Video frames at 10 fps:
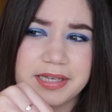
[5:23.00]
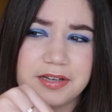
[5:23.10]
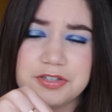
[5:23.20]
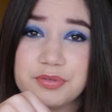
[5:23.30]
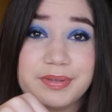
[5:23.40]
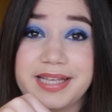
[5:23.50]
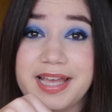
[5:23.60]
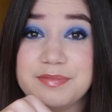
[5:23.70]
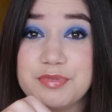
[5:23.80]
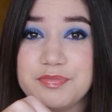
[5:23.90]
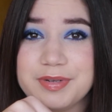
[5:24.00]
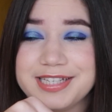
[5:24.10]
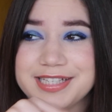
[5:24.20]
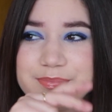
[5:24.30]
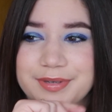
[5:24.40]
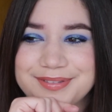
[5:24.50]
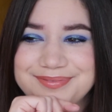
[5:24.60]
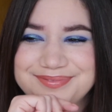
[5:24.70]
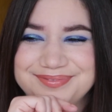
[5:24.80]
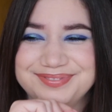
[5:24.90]
I'm not sure what the hand movement is, but
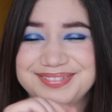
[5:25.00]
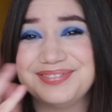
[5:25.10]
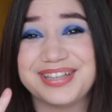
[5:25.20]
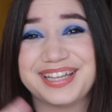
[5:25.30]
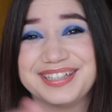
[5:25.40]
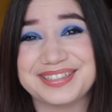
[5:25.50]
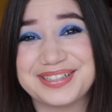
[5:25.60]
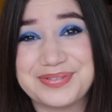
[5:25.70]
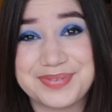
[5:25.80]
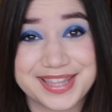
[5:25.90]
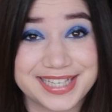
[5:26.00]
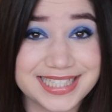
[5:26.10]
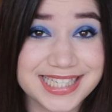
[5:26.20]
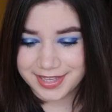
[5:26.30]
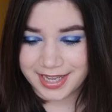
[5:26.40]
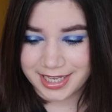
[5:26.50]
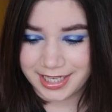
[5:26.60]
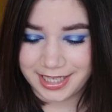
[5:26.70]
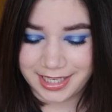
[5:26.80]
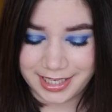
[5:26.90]
we're gonna go with it.
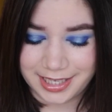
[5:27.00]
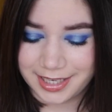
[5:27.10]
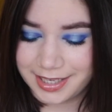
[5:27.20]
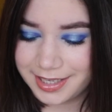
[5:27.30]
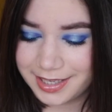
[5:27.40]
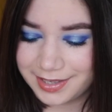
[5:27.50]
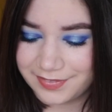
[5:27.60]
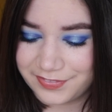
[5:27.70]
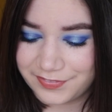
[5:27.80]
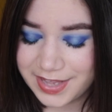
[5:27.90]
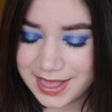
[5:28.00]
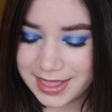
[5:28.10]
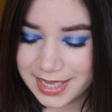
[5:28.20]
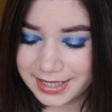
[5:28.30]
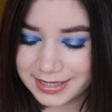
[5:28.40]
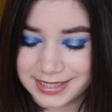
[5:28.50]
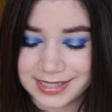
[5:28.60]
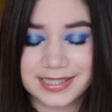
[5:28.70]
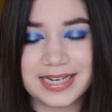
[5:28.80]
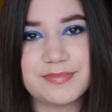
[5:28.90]
I feel like
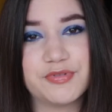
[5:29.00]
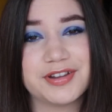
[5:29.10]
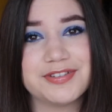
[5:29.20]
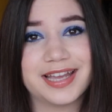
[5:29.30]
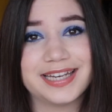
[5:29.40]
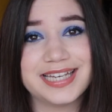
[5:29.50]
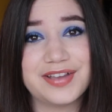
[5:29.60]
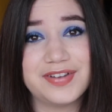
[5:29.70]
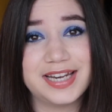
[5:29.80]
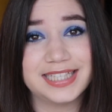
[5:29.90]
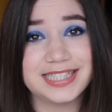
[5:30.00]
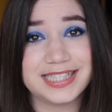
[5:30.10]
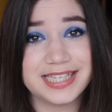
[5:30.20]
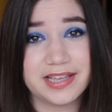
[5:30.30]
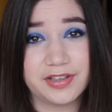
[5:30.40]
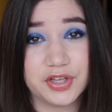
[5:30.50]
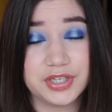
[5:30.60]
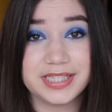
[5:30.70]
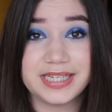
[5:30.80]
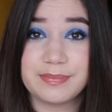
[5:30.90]
this time around you can definitely see a
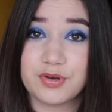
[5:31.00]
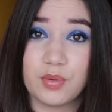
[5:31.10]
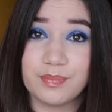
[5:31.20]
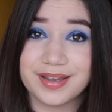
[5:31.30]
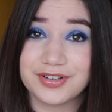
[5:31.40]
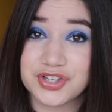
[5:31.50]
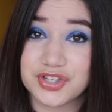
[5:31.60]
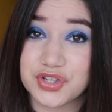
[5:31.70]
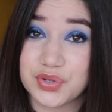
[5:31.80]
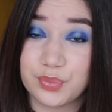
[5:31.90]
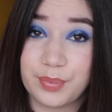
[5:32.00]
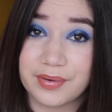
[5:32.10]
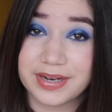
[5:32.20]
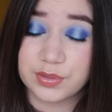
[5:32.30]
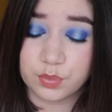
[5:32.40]
good dip compared to where it